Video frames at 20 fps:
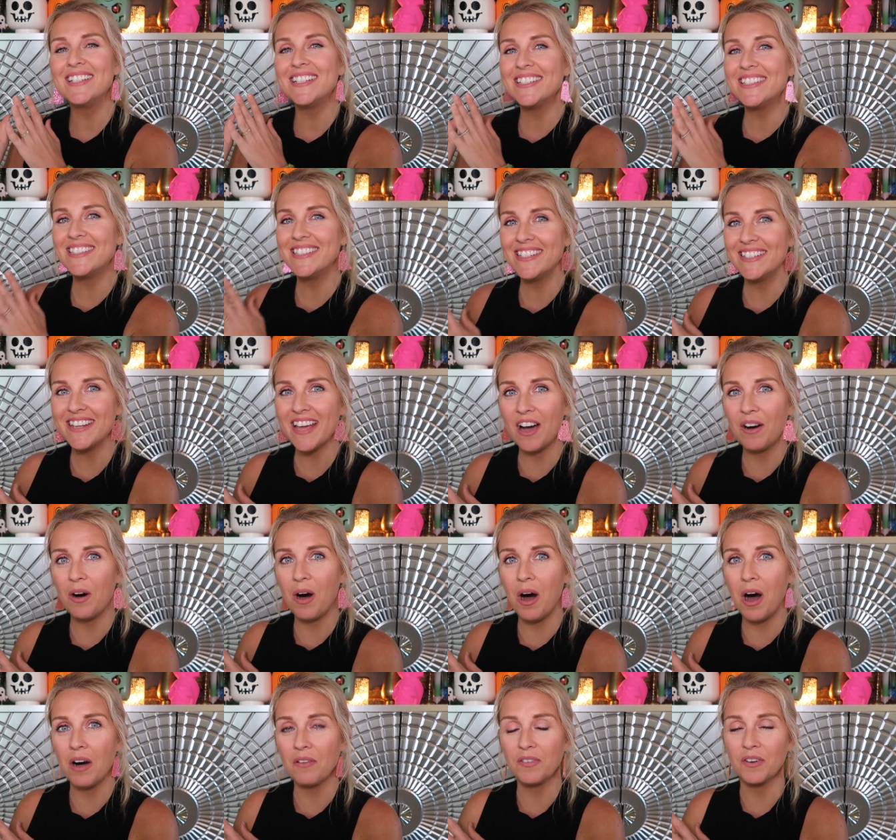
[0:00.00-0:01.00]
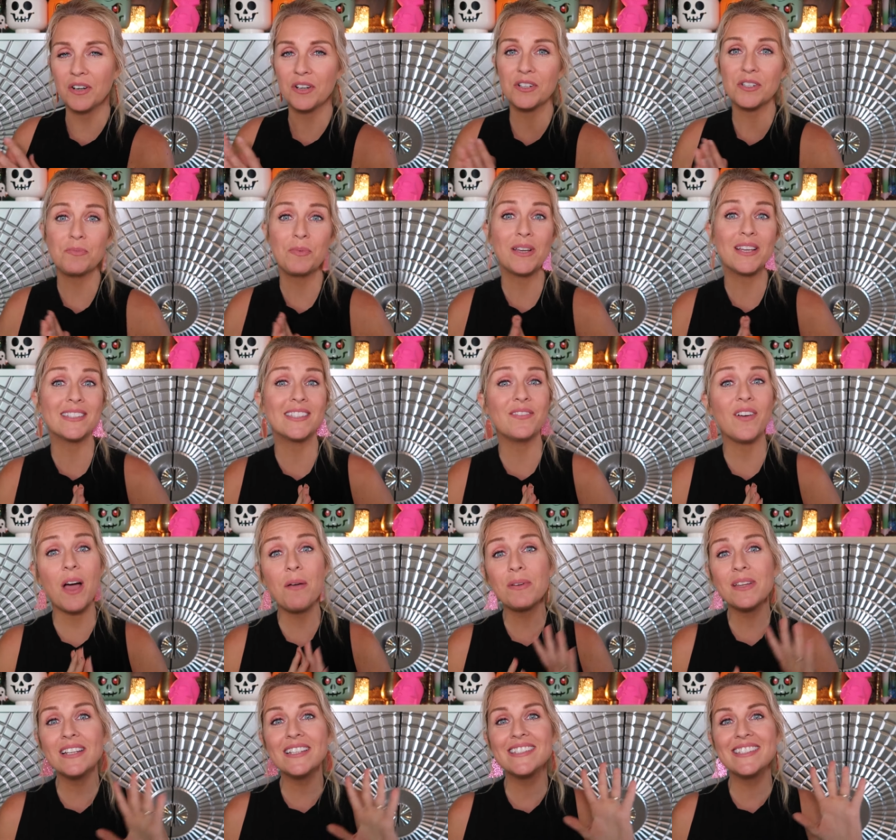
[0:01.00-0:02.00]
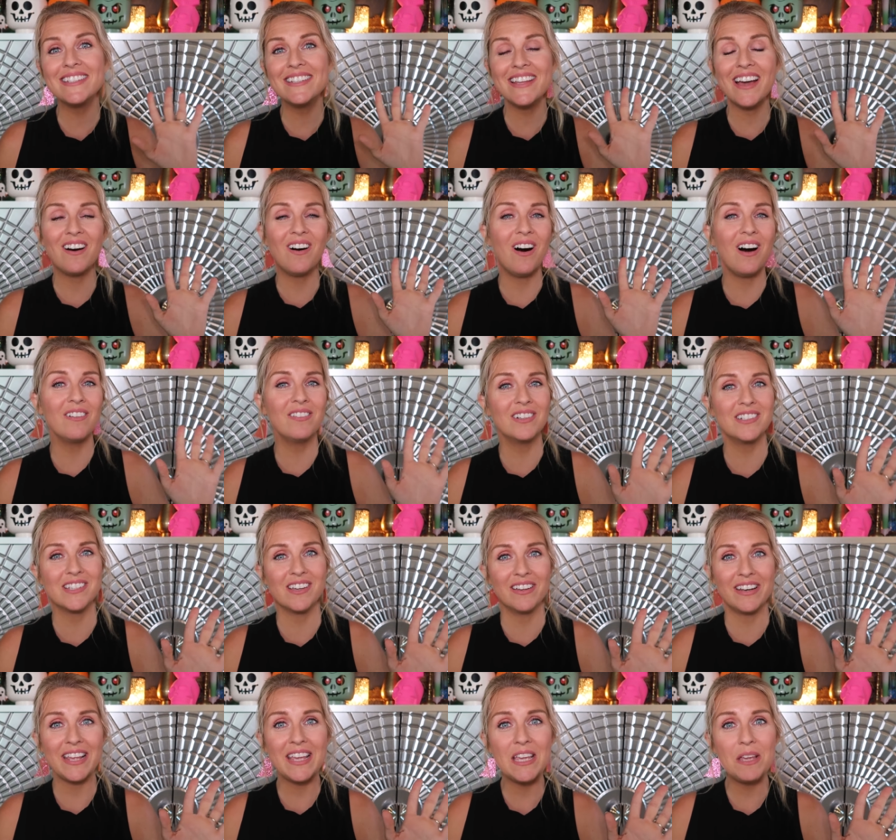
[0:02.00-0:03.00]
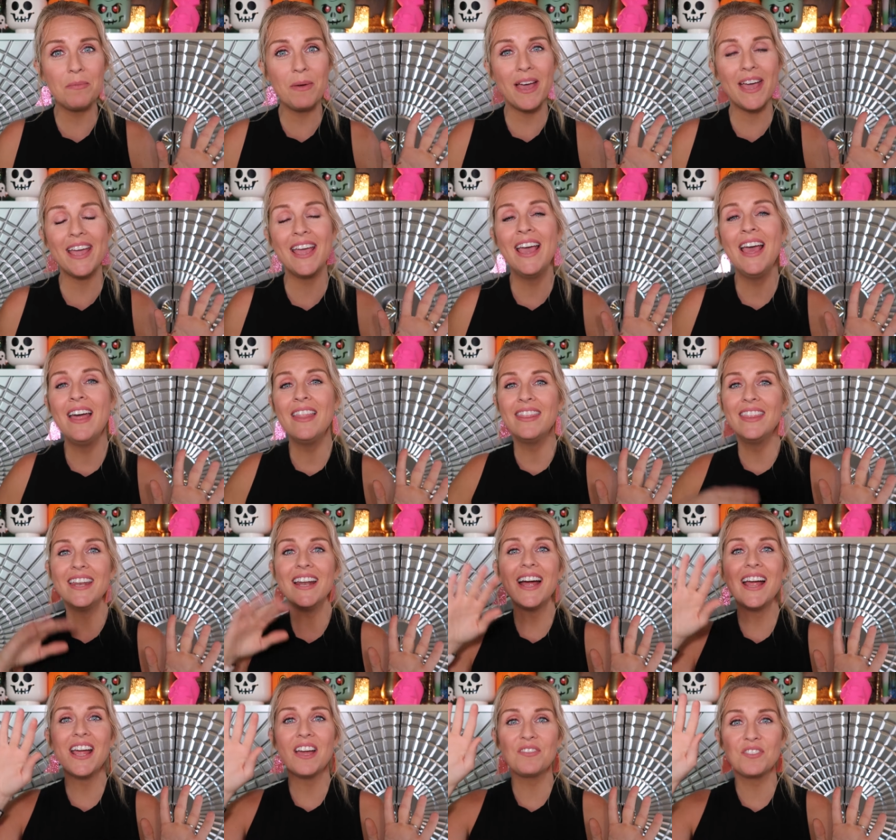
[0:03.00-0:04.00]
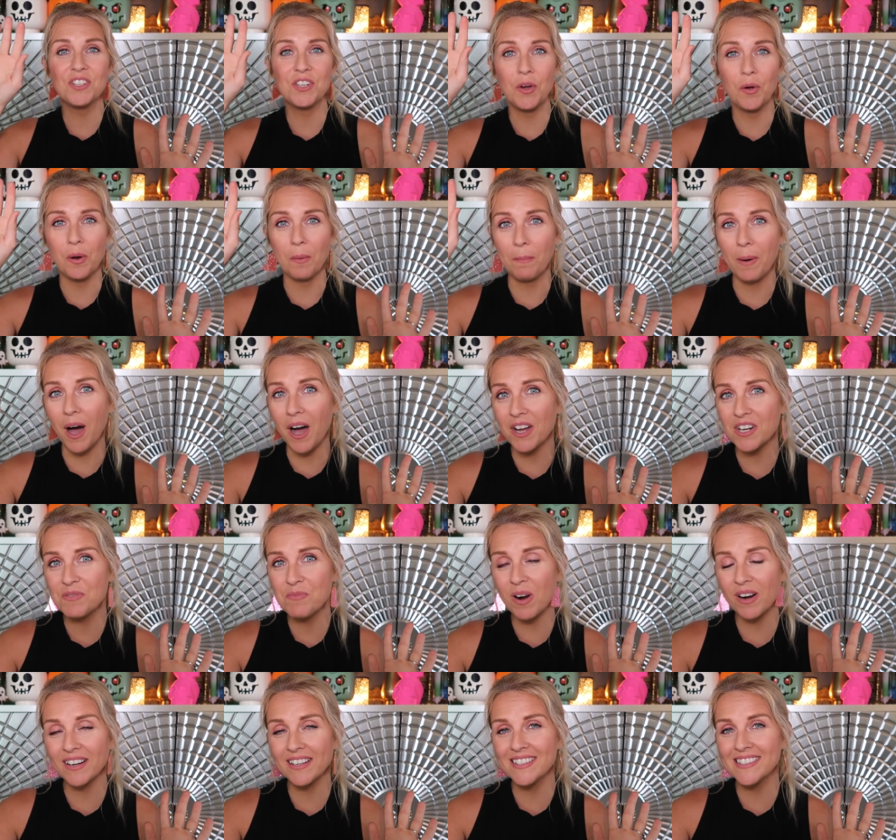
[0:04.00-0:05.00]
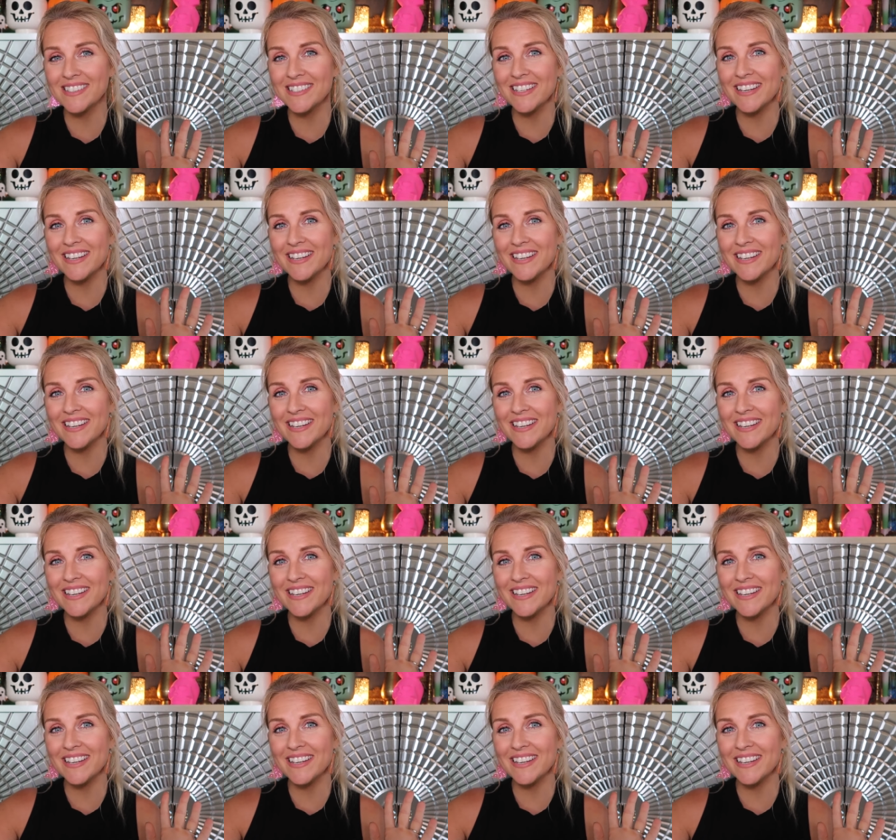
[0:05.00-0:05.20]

to send out offers. Because if I'm gonna send out offers on eBay, then I have to go to Poshmark and